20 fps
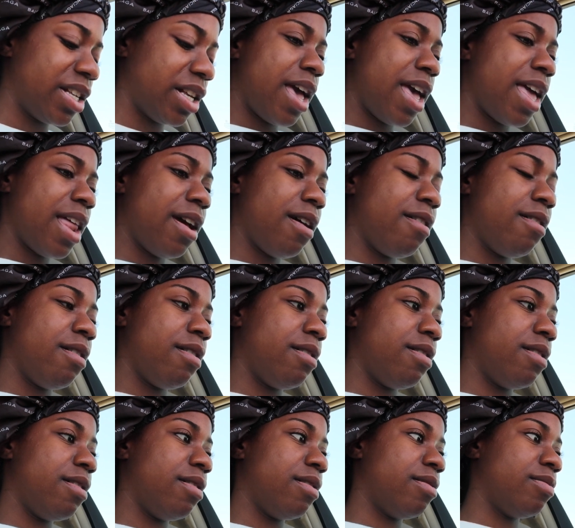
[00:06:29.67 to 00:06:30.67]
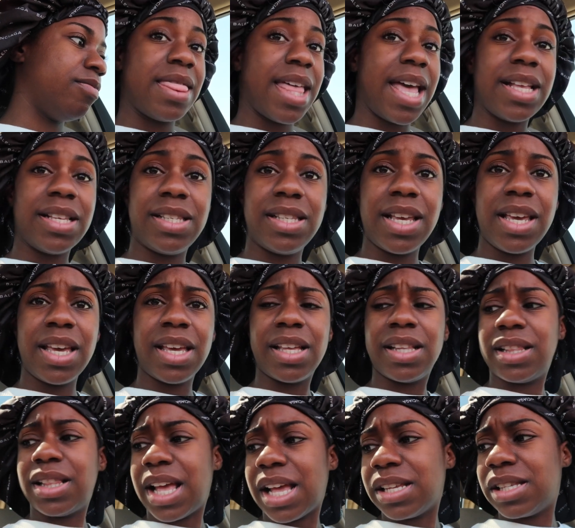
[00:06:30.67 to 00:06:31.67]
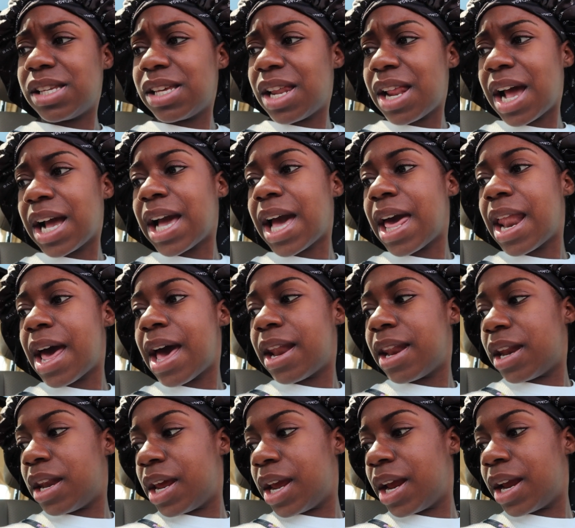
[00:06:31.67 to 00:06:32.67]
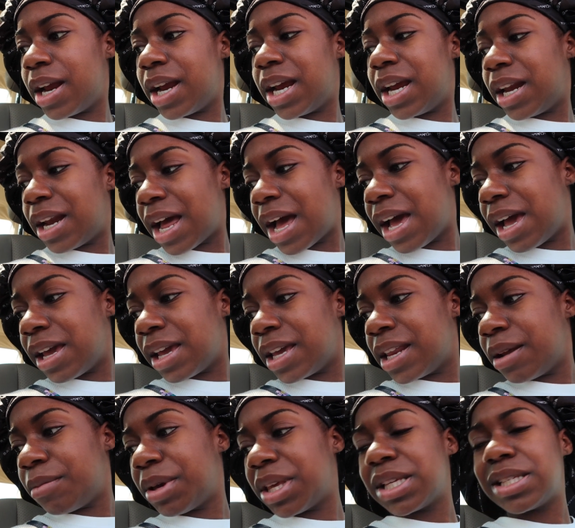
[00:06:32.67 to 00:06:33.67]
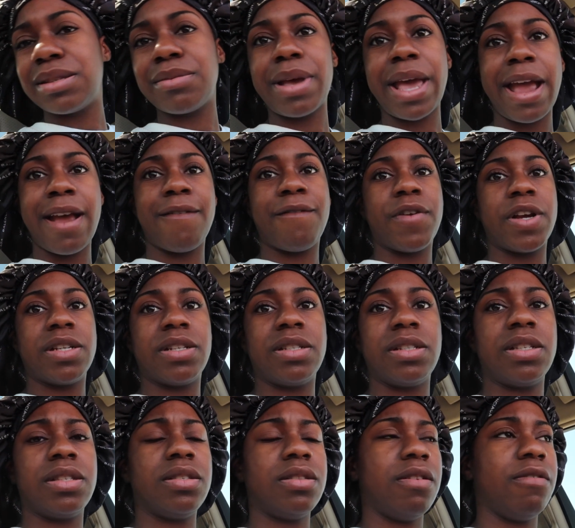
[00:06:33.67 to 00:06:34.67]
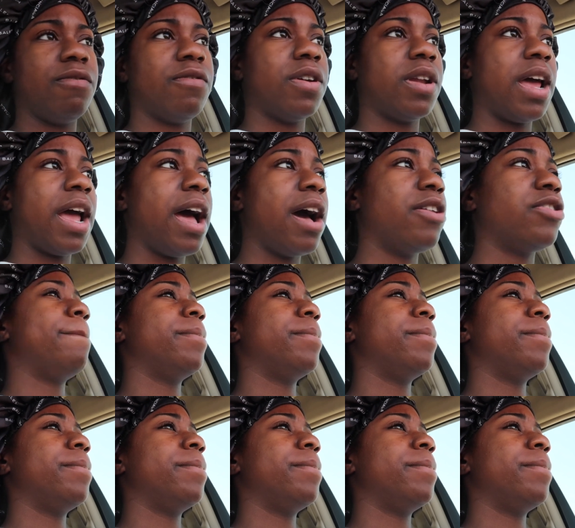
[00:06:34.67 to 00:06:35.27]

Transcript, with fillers: And um, that's it. That's it I got out of there and I end up getting some air freshening stuff for the house.